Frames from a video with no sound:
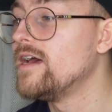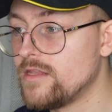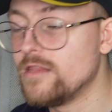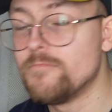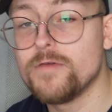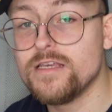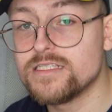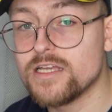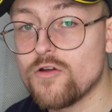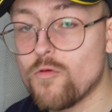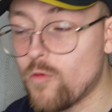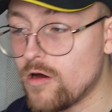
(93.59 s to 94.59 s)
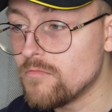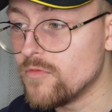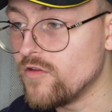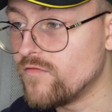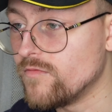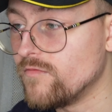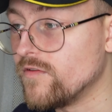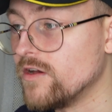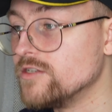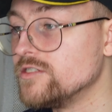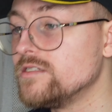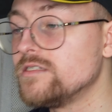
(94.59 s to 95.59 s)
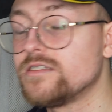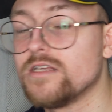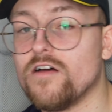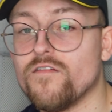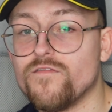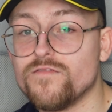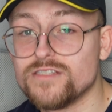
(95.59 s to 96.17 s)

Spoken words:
Then the B01 movement versions of